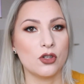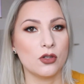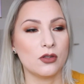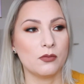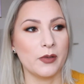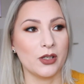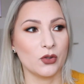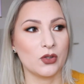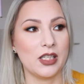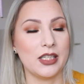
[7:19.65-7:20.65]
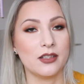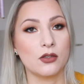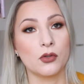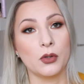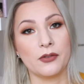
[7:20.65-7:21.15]
just because it is
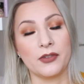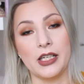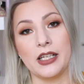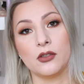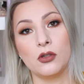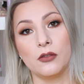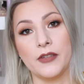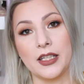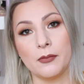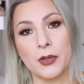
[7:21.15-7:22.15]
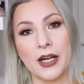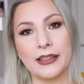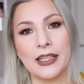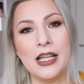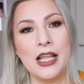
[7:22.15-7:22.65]
cruelty-free and all-vegan brand,